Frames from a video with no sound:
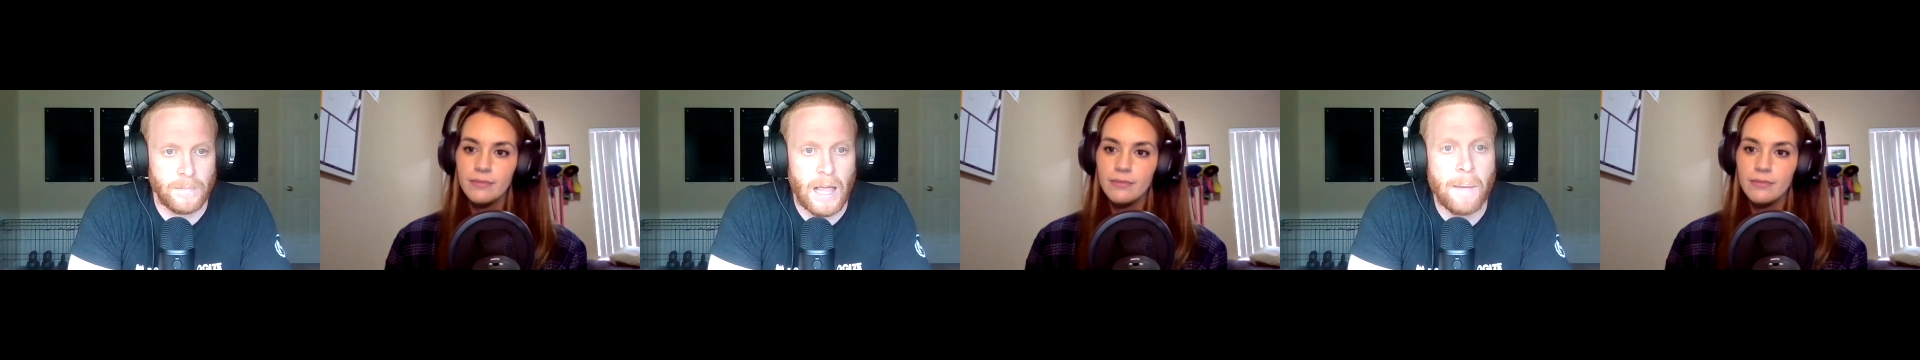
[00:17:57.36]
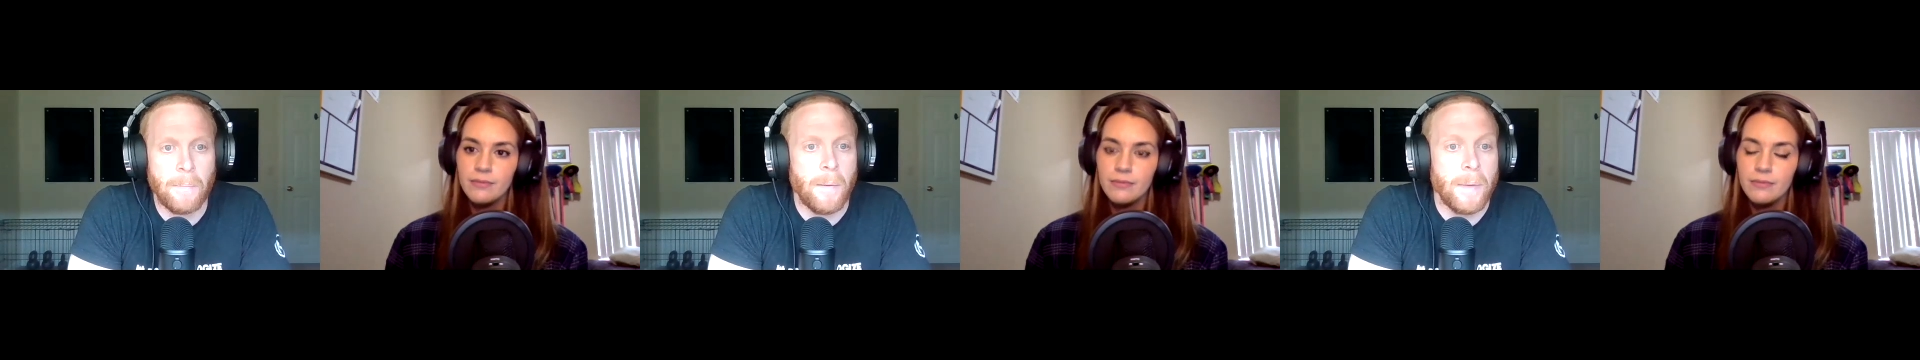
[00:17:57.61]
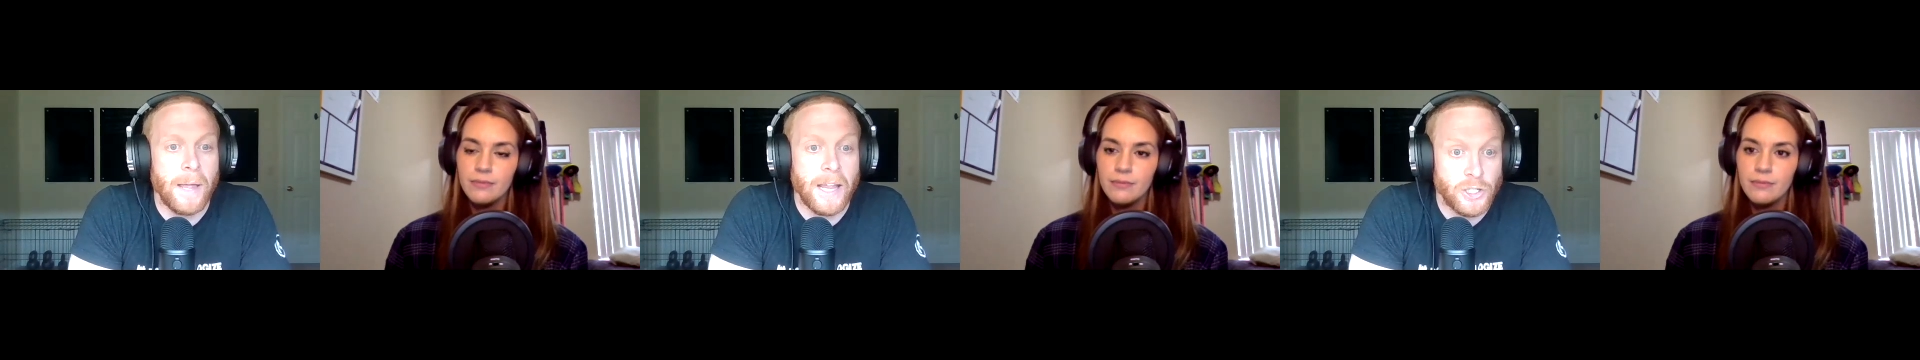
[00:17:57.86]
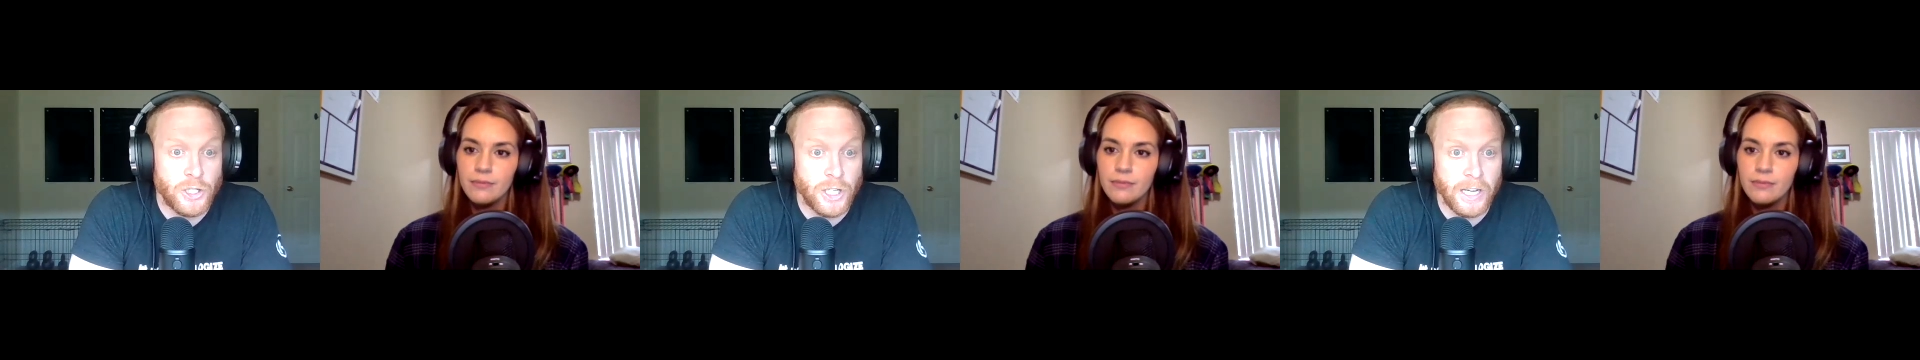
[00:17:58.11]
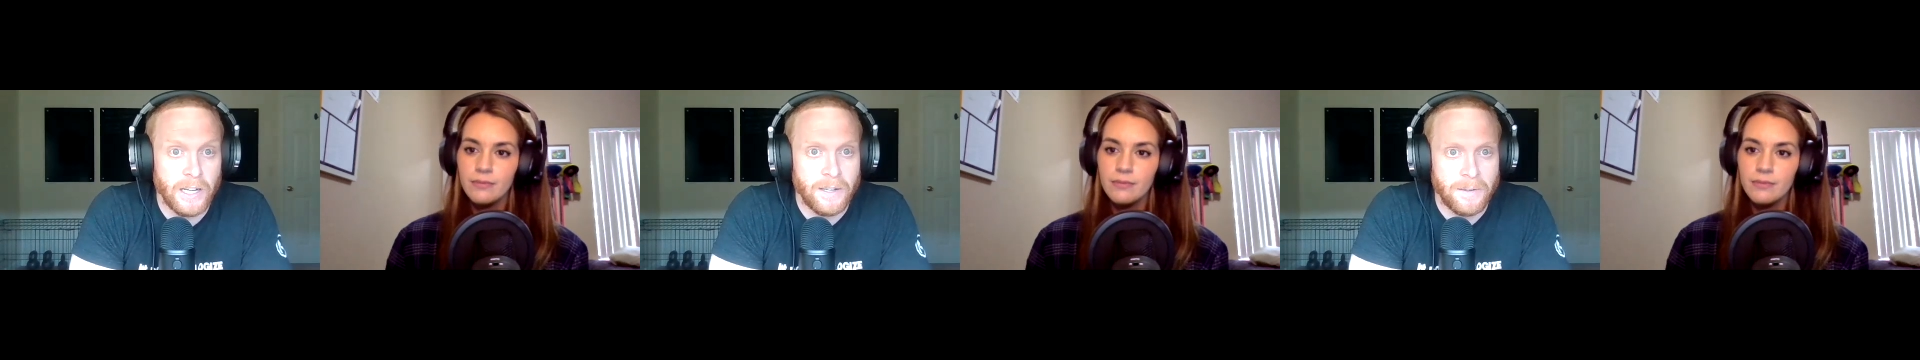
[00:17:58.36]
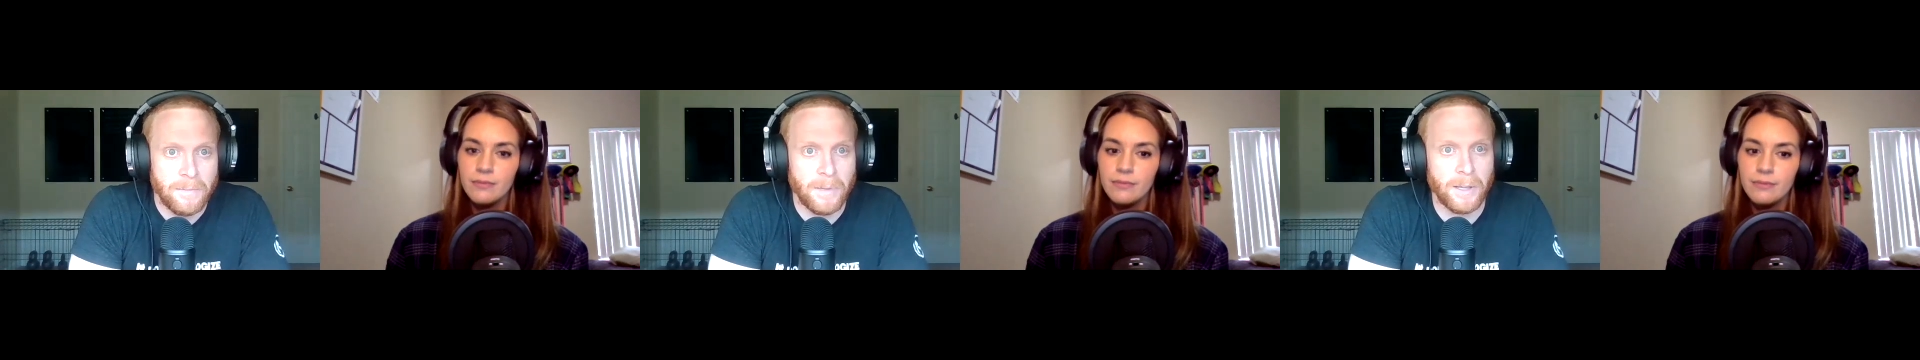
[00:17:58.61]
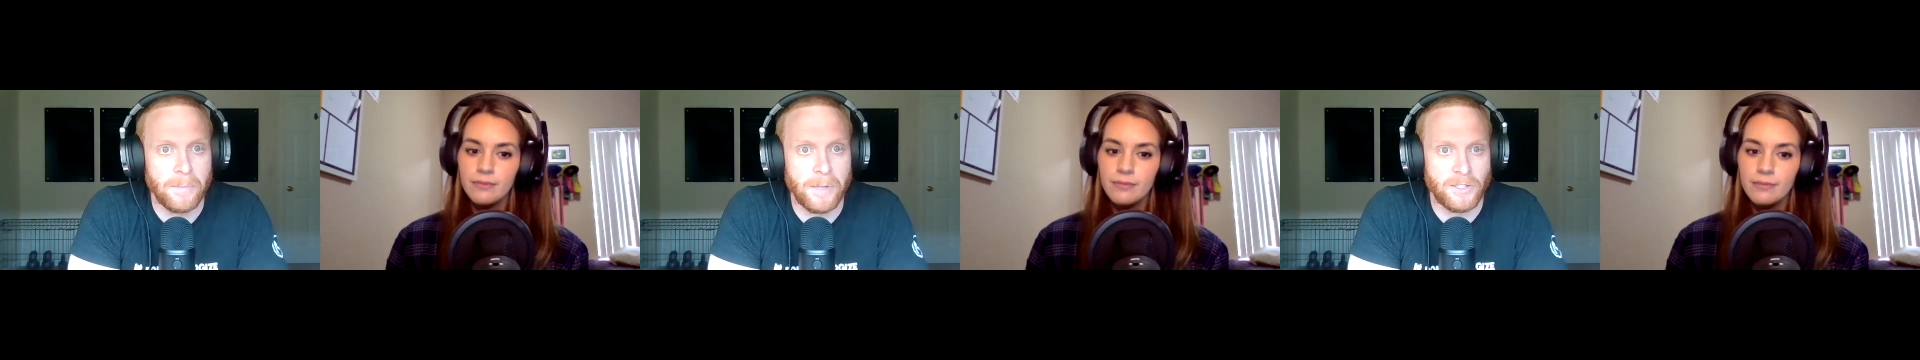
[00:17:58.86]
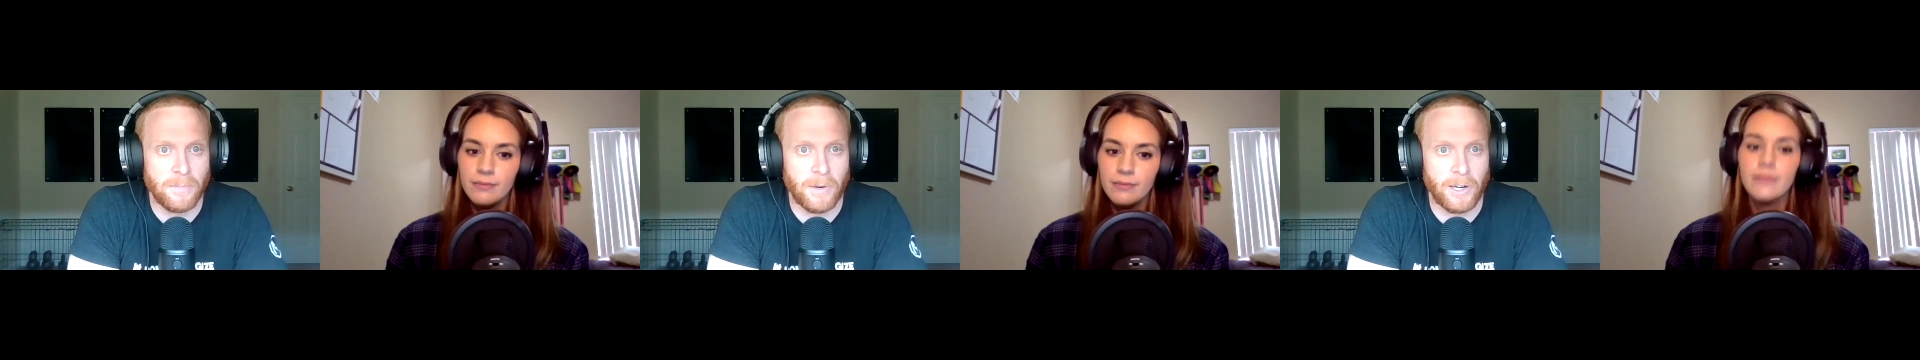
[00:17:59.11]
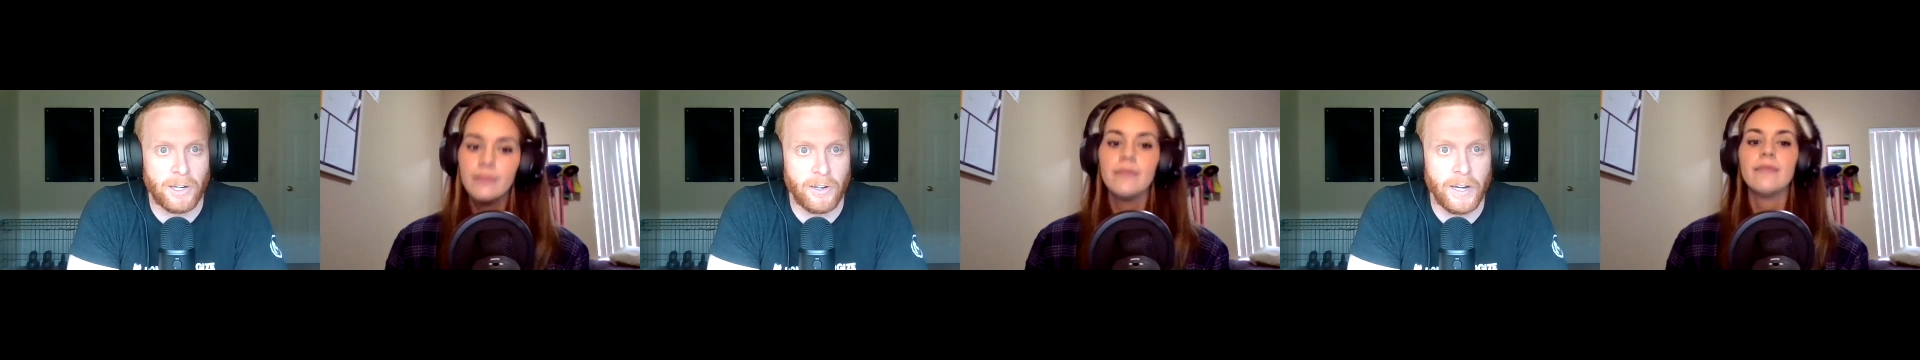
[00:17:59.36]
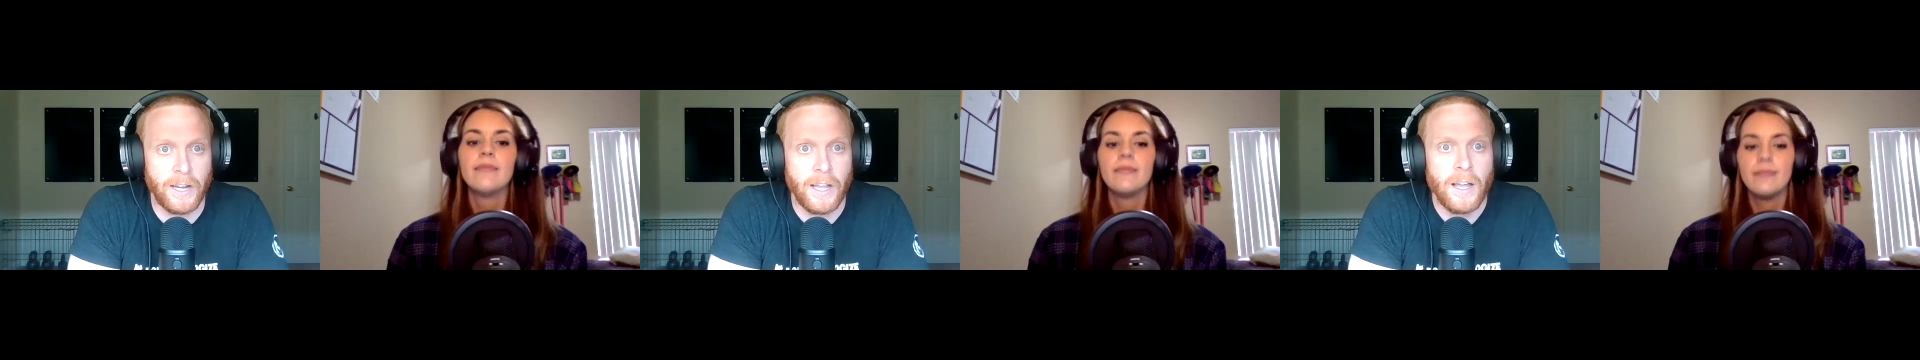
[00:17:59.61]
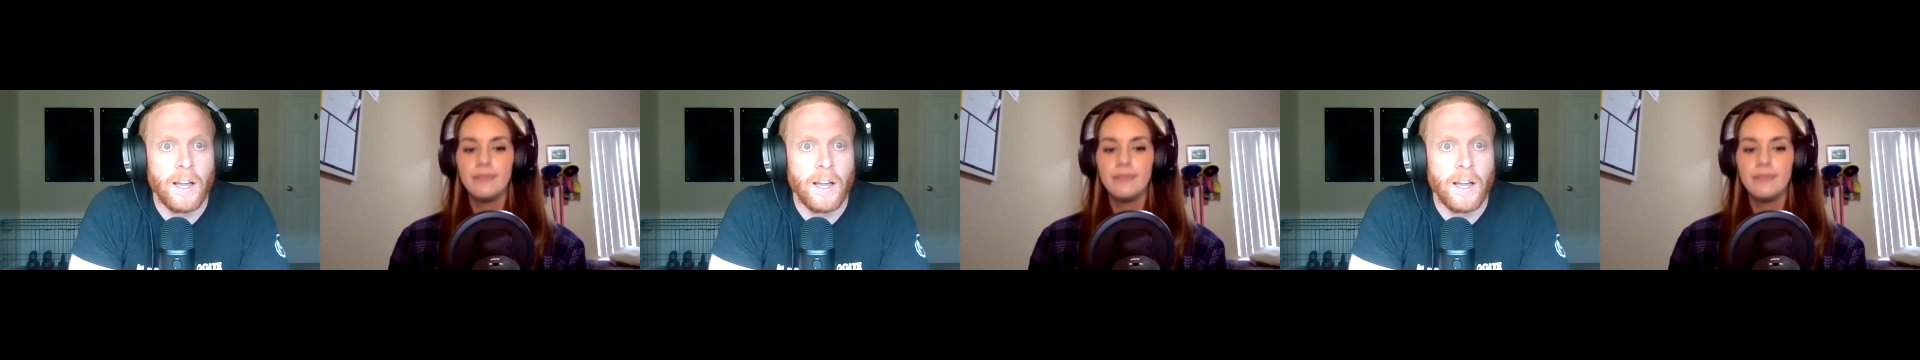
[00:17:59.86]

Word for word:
Speaker 1: mmHg millimeters of mercury.